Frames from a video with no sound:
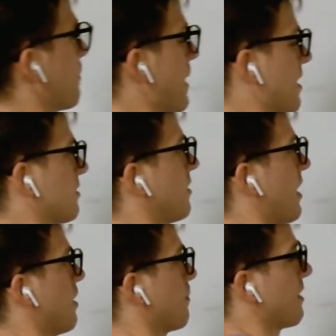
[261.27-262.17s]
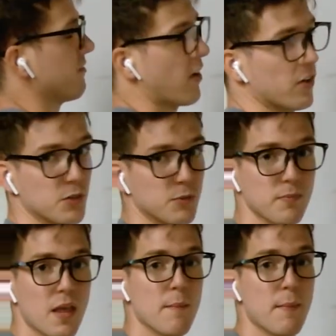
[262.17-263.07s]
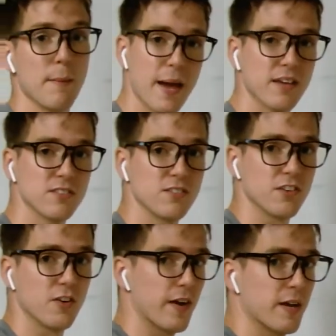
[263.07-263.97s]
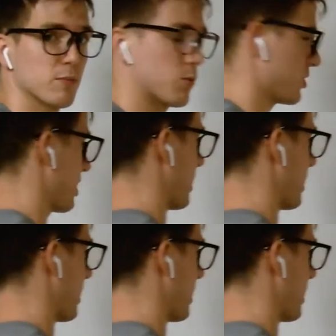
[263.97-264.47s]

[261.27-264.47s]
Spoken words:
mass and my volume. My mass is in grams, which I